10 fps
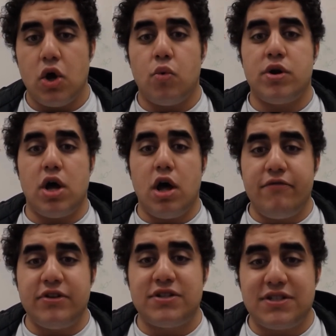When
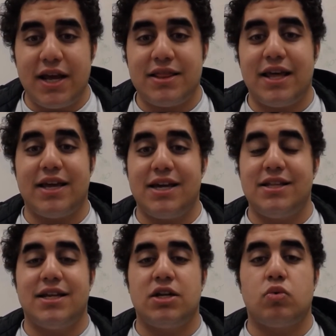Oven said that he
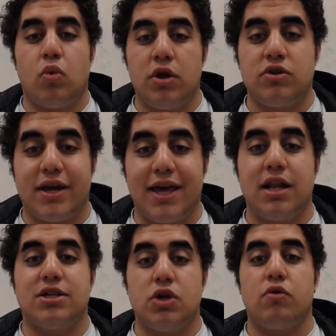didn't want to kill
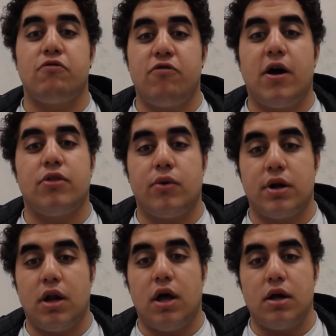his own
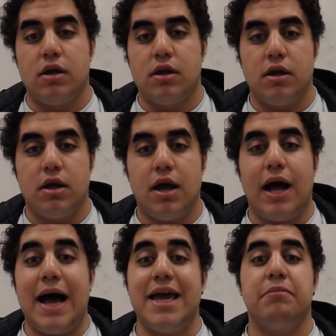father-in-law,
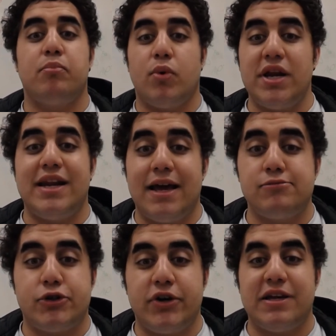I am pretty damn
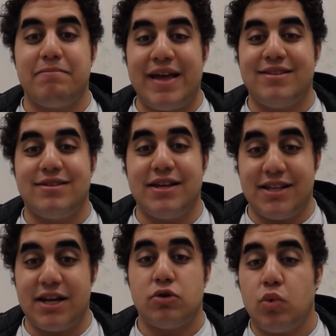sure he meant he
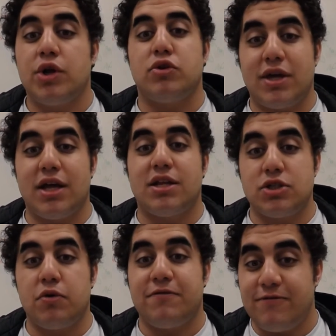didn't want to kill his
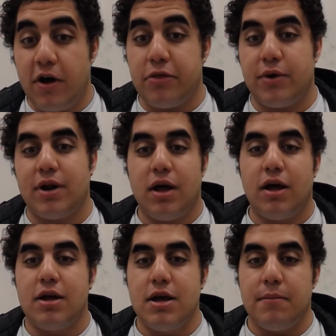own father-in-law,
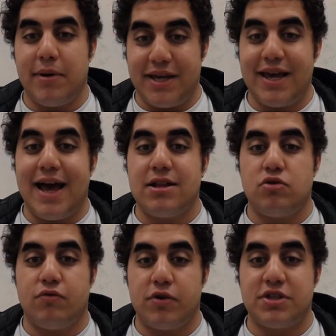but he had
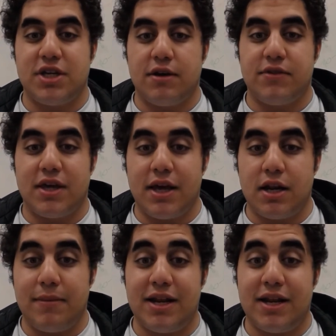to for the sake of the kingdom.